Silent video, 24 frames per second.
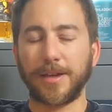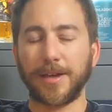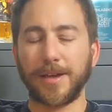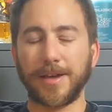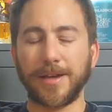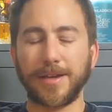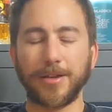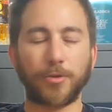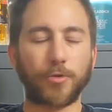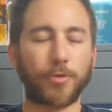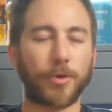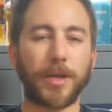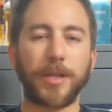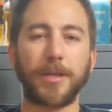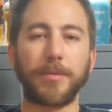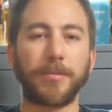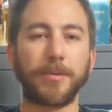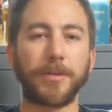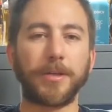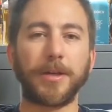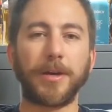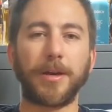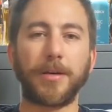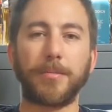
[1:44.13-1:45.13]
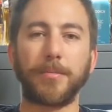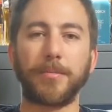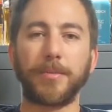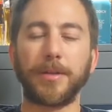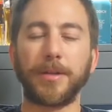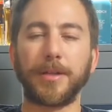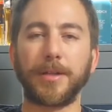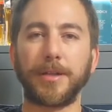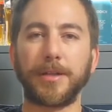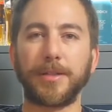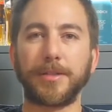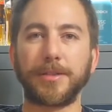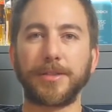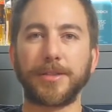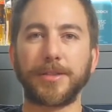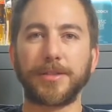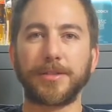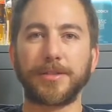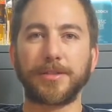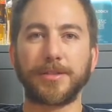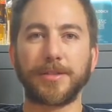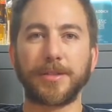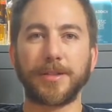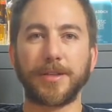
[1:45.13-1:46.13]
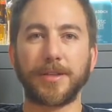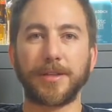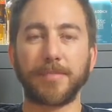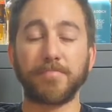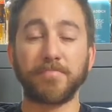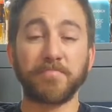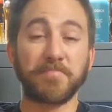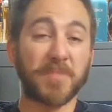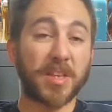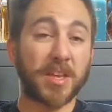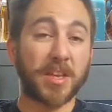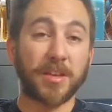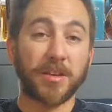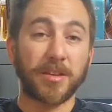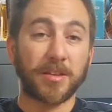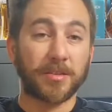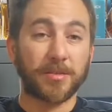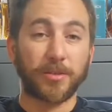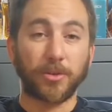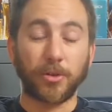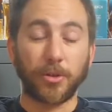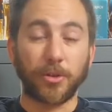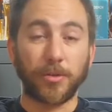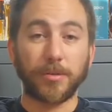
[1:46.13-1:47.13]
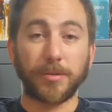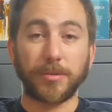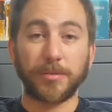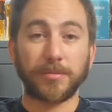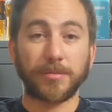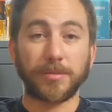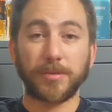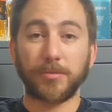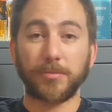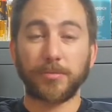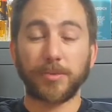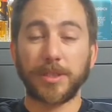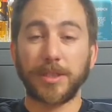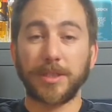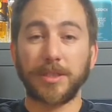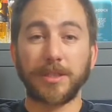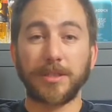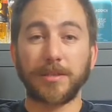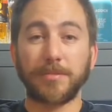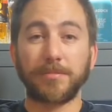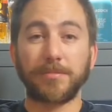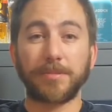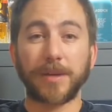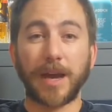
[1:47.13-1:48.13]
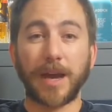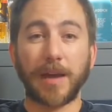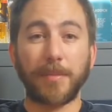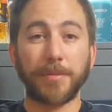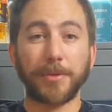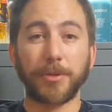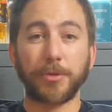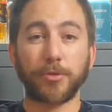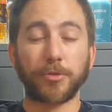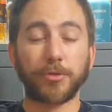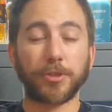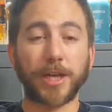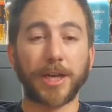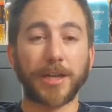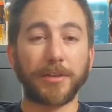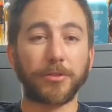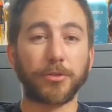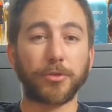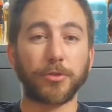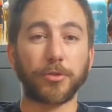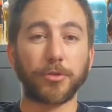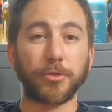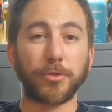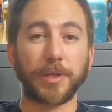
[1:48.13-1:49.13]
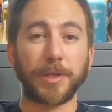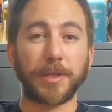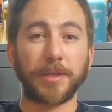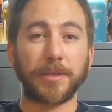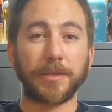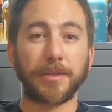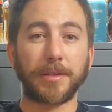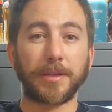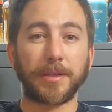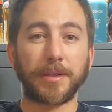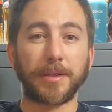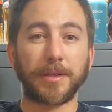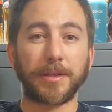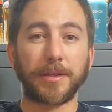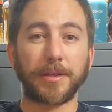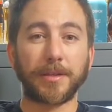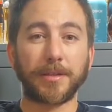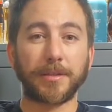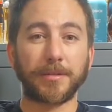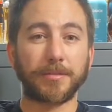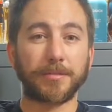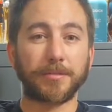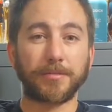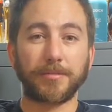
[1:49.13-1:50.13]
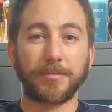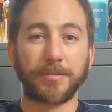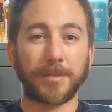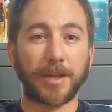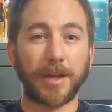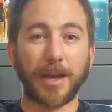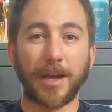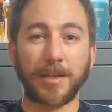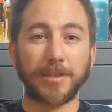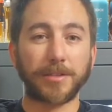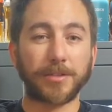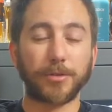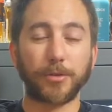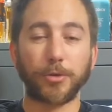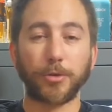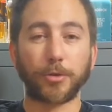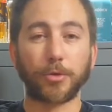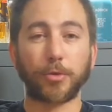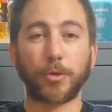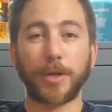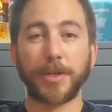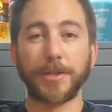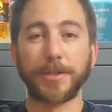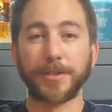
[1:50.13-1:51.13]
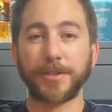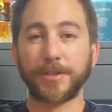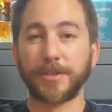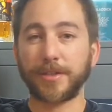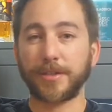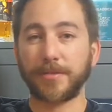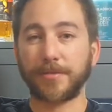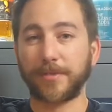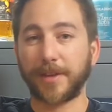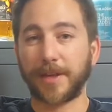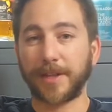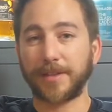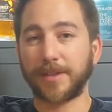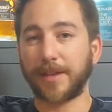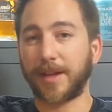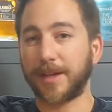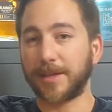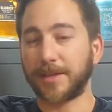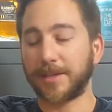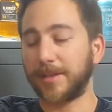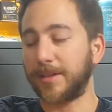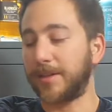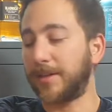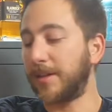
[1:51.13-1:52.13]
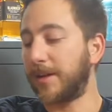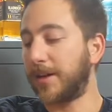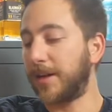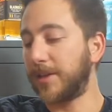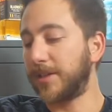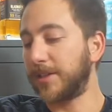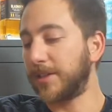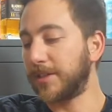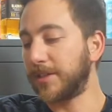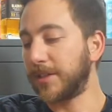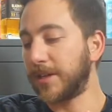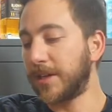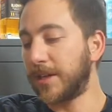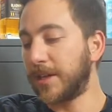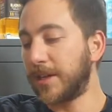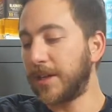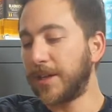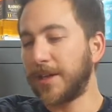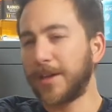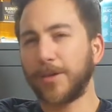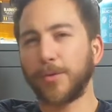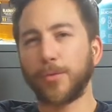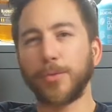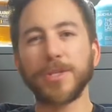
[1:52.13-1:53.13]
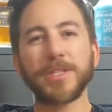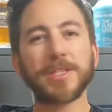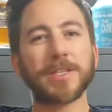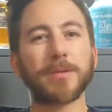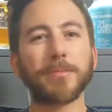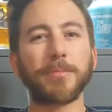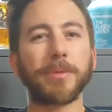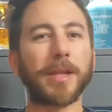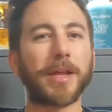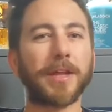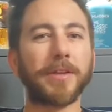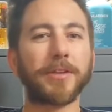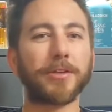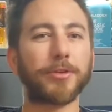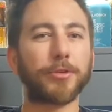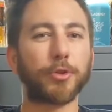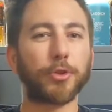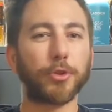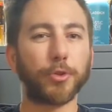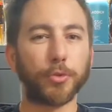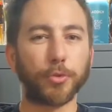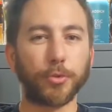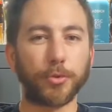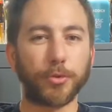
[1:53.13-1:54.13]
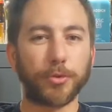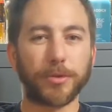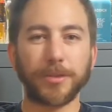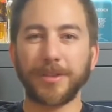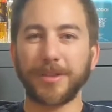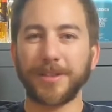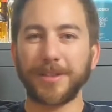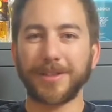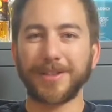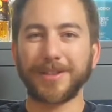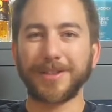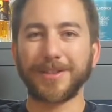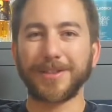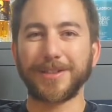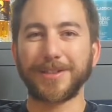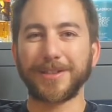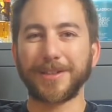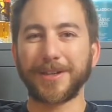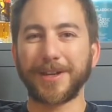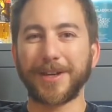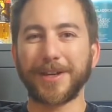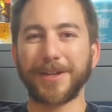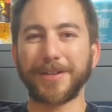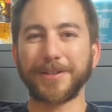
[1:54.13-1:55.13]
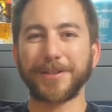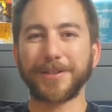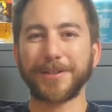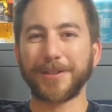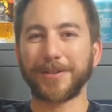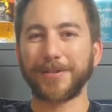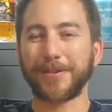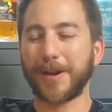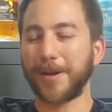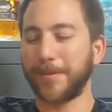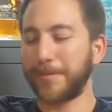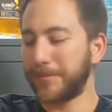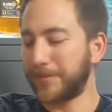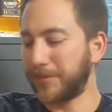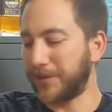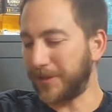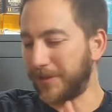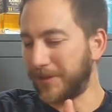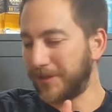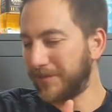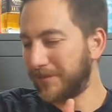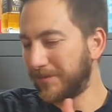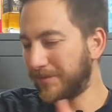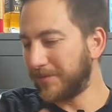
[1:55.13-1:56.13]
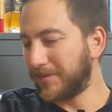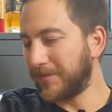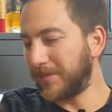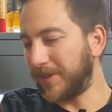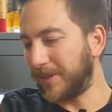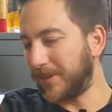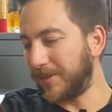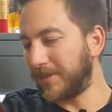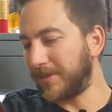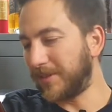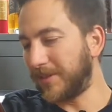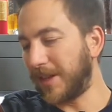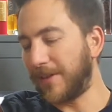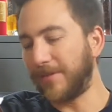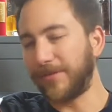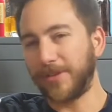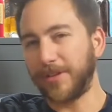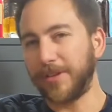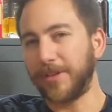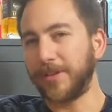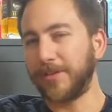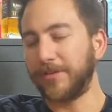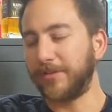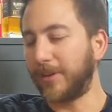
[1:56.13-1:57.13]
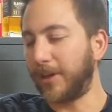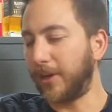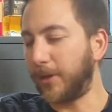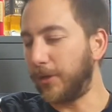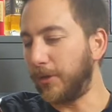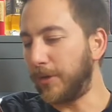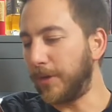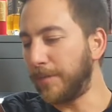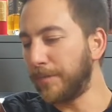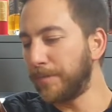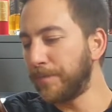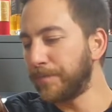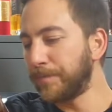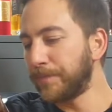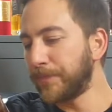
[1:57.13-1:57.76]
incredibly humble and just is really happy to chat to you and answer your questions. He's a fantastic guy. Just whiskey blender dude is his Instagram. Just definitely follow him.